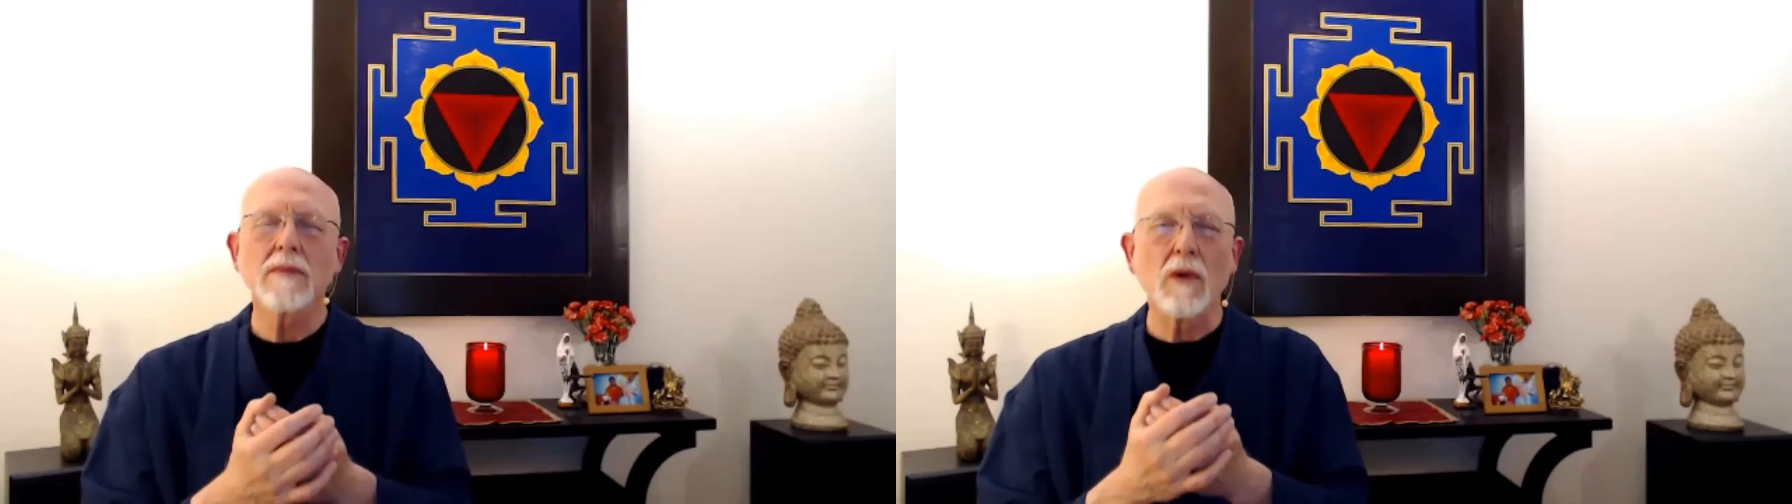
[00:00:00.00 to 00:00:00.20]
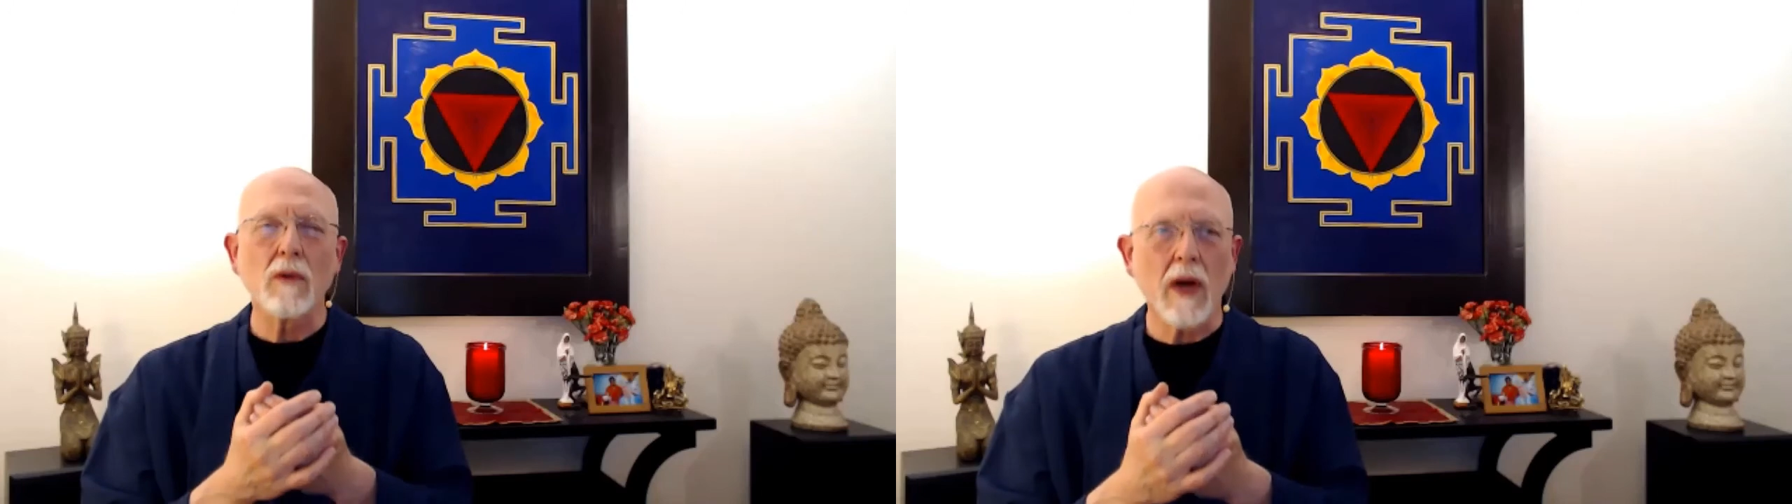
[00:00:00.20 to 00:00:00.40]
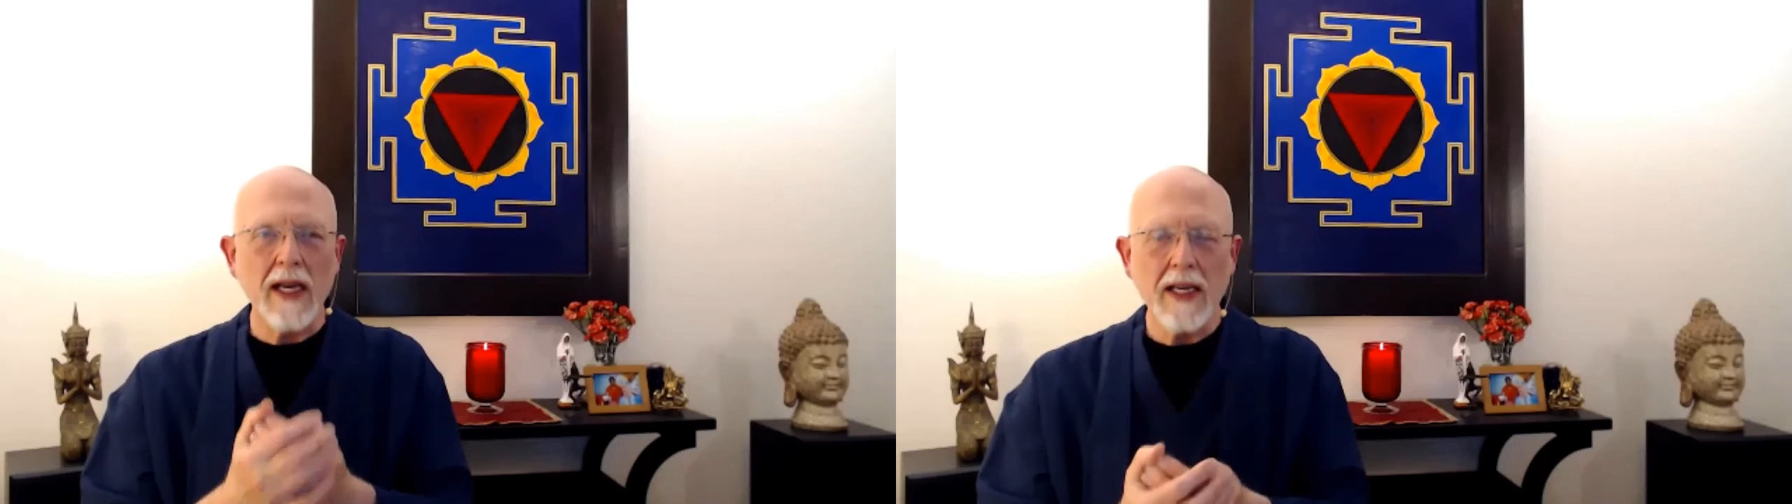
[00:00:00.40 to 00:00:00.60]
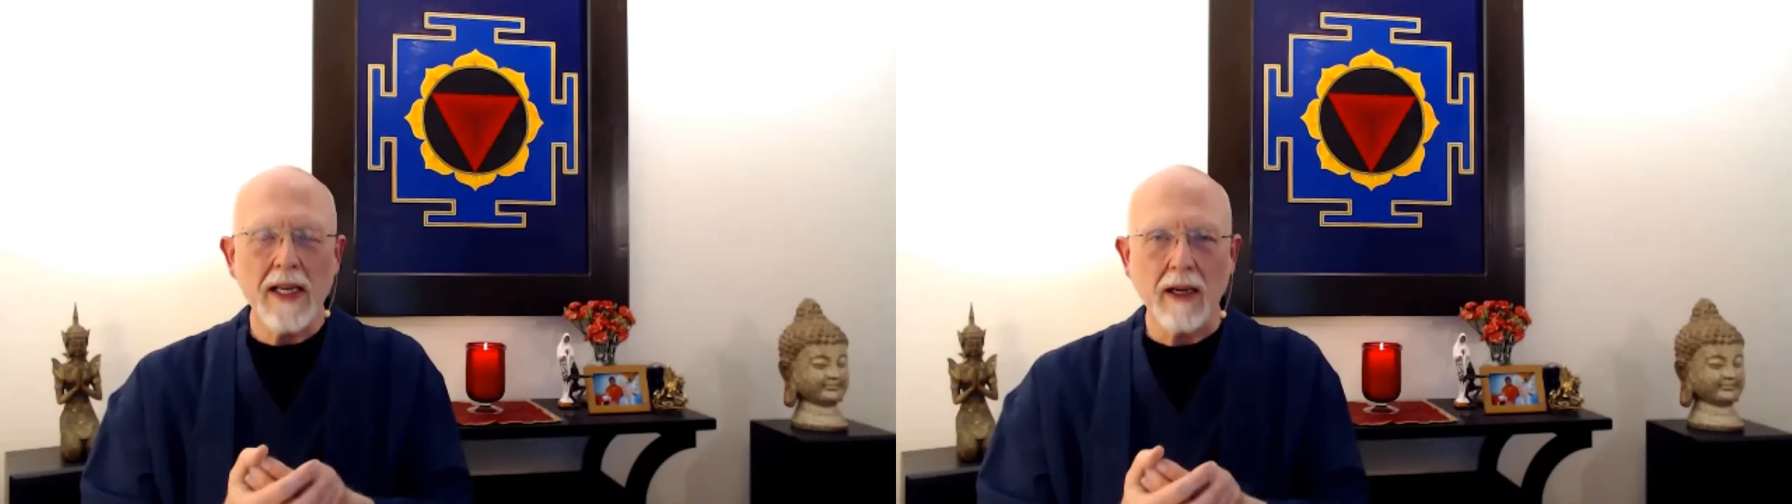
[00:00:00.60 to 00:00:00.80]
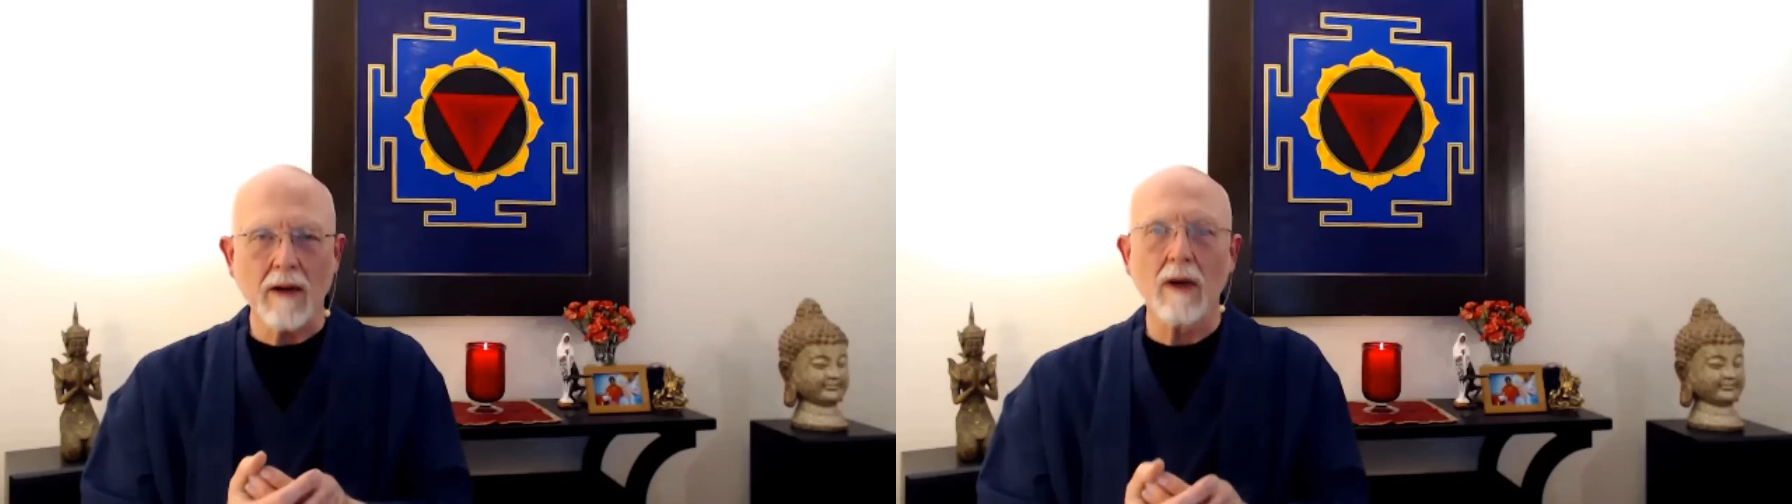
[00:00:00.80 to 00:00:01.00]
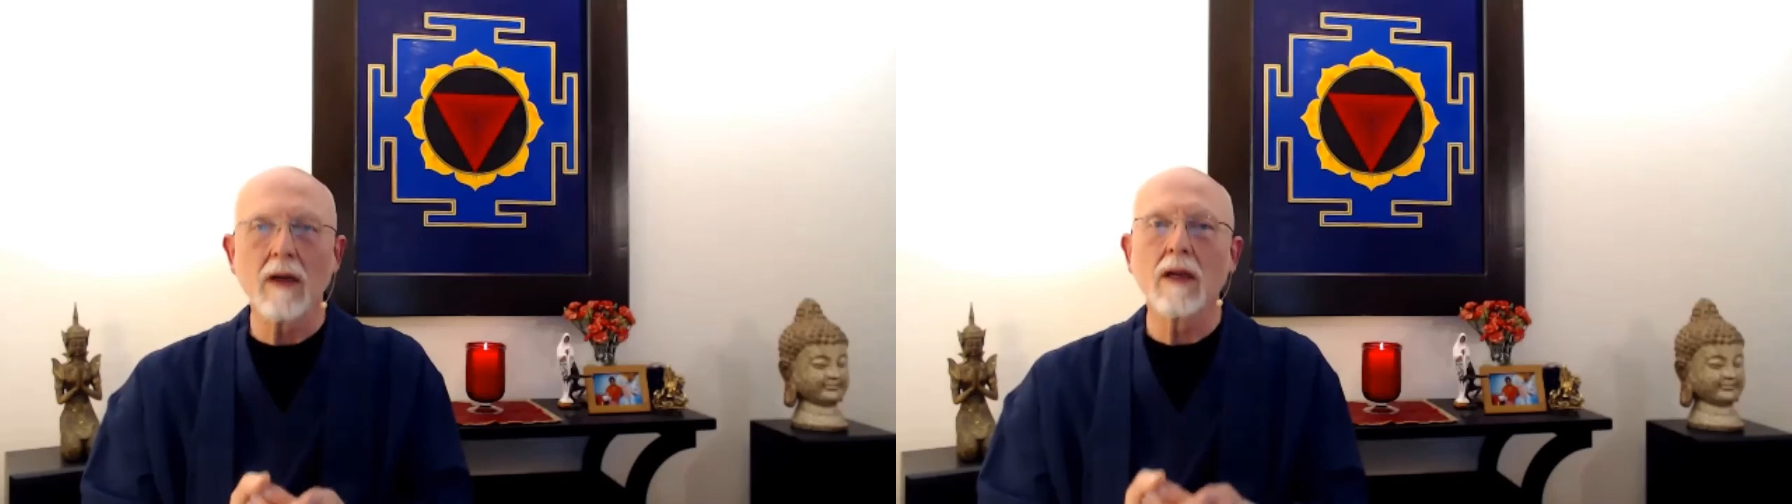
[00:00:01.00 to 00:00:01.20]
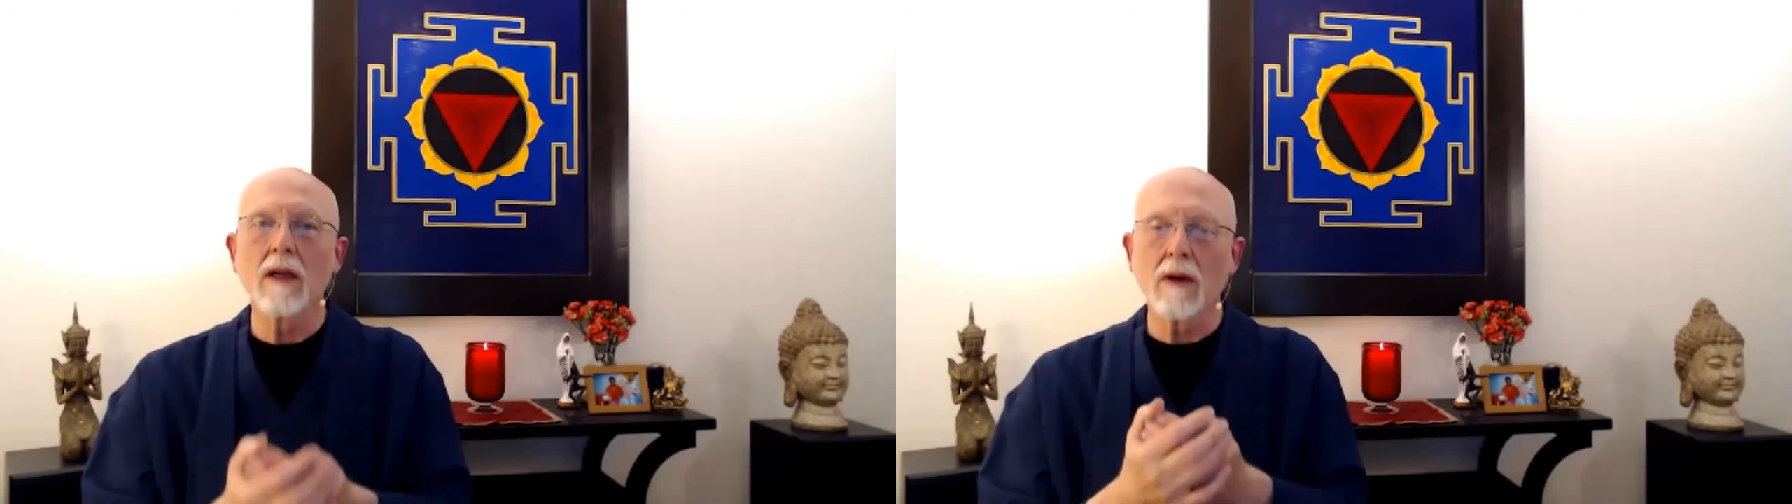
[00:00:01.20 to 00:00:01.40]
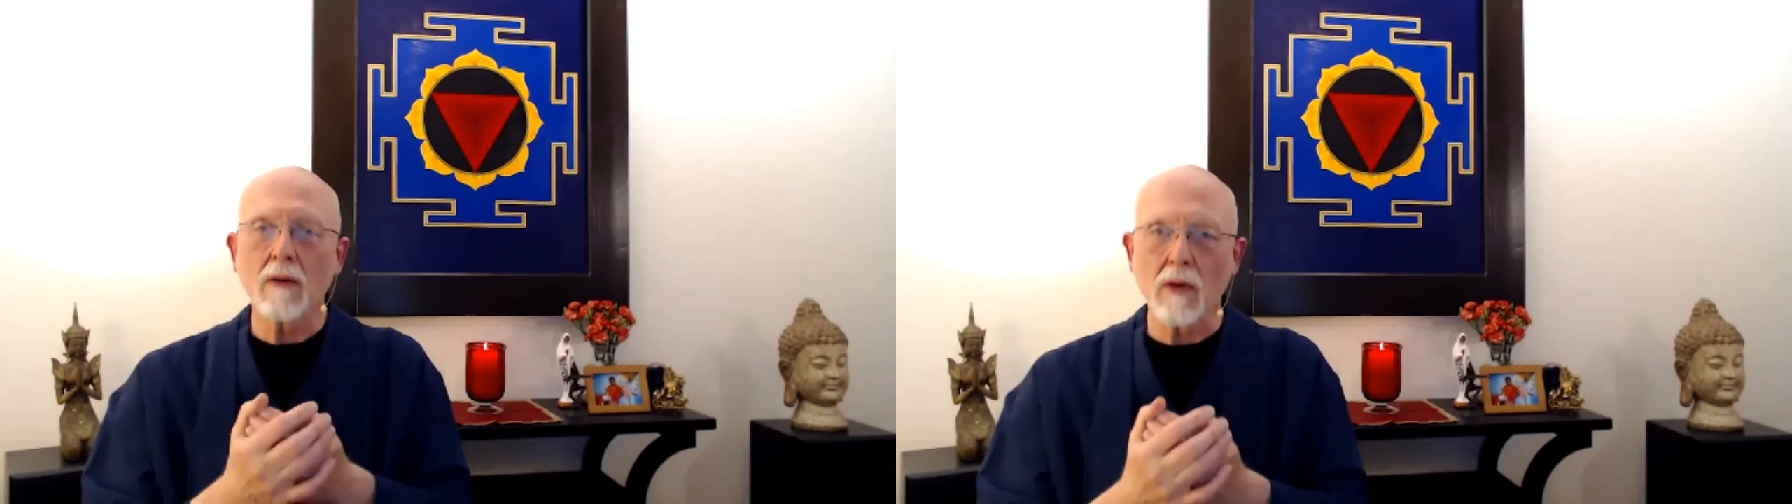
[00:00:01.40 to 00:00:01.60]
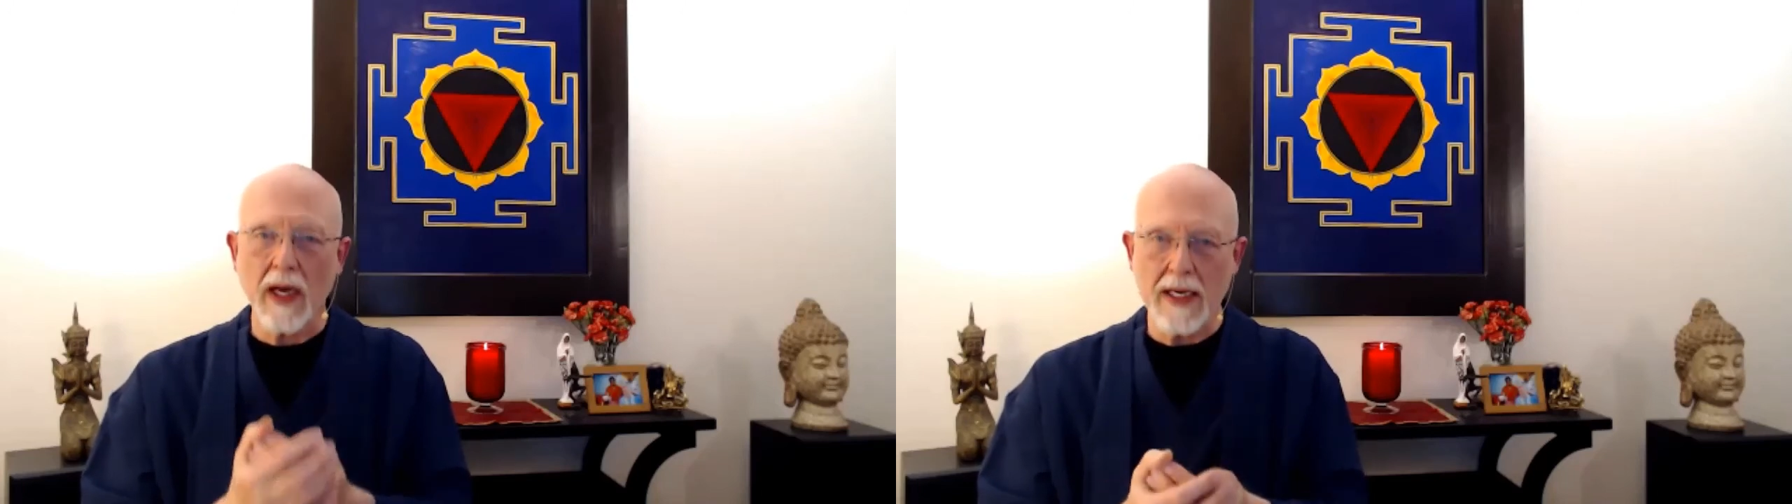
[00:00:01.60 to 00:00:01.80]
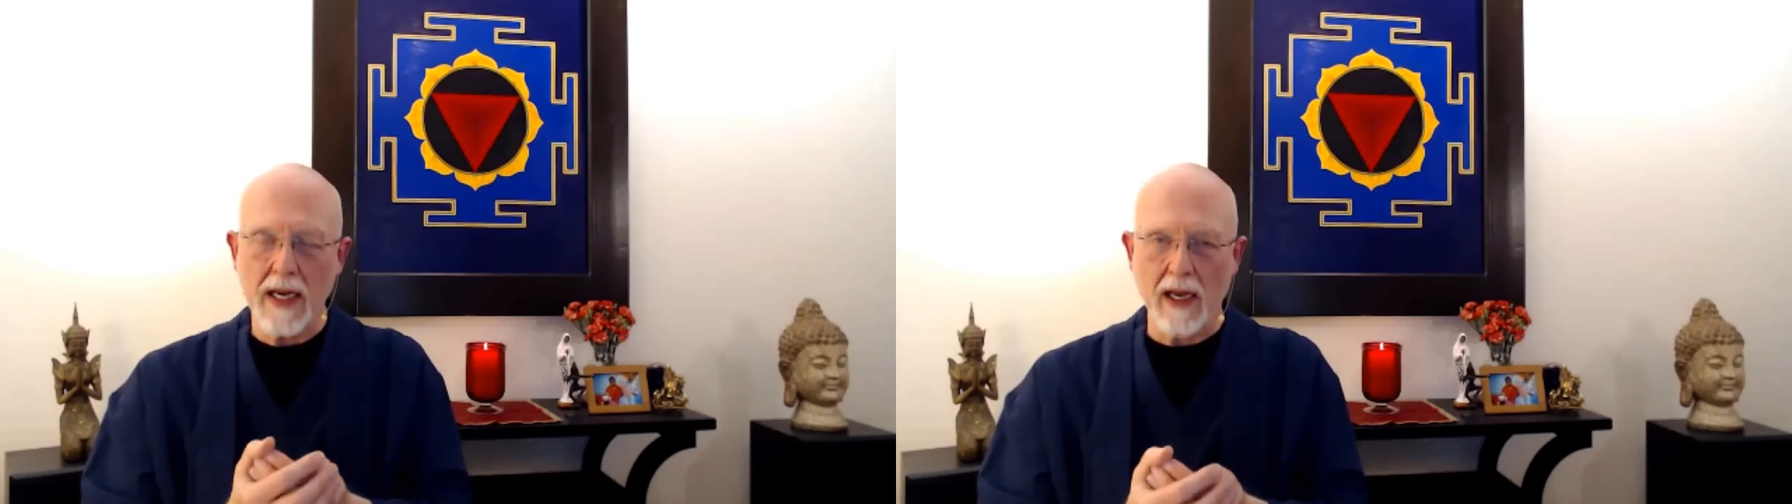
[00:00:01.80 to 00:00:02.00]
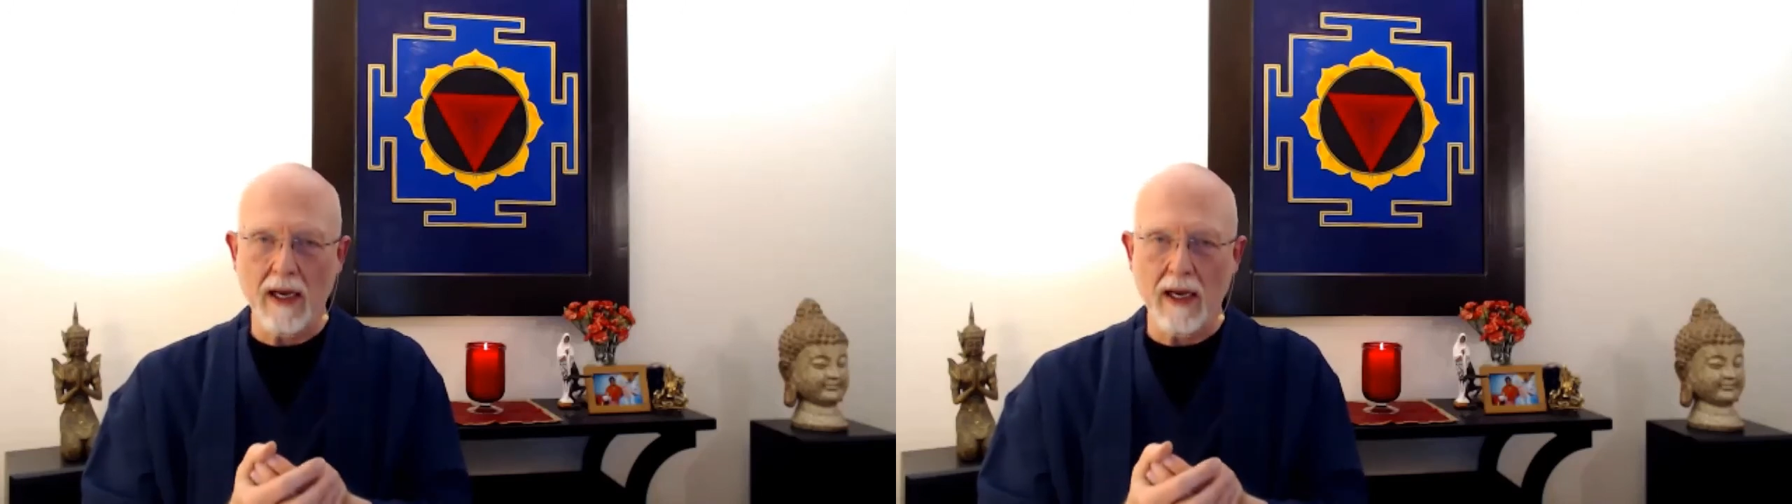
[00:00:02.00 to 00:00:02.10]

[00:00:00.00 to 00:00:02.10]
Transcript: Right here, right now.